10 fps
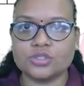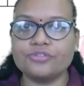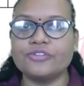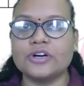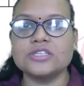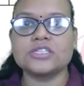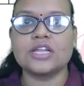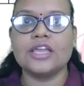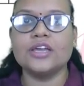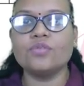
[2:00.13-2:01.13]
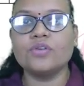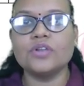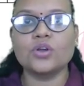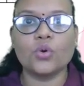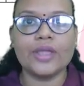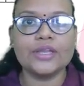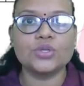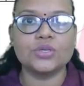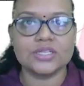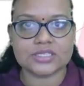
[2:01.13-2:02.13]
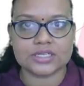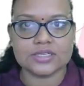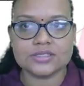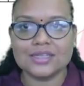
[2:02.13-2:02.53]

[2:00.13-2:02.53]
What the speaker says: So first here we will going to discuss